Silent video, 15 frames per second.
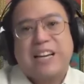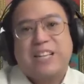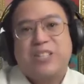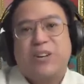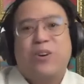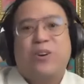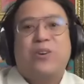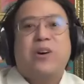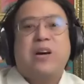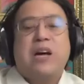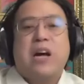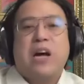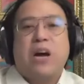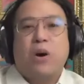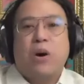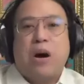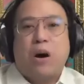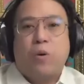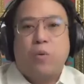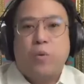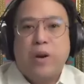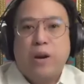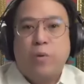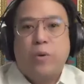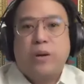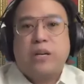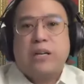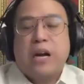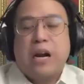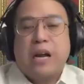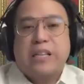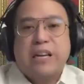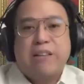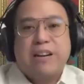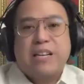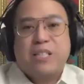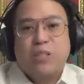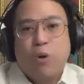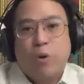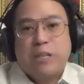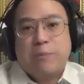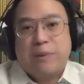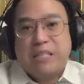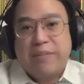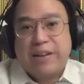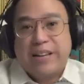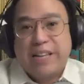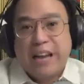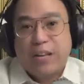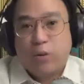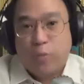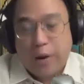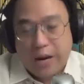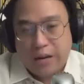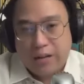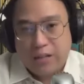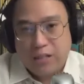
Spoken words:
law, there is no specific date when.